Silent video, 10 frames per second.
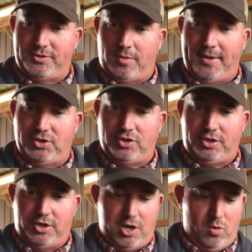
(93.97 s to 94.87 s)
So make sure
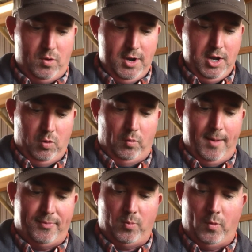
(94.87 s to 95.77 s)
you know
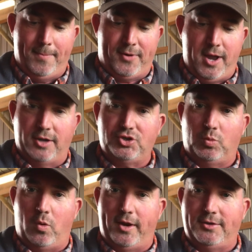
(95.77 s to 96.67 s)
what product you're
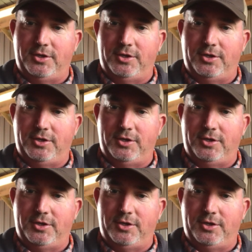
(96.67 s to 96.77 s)
wanting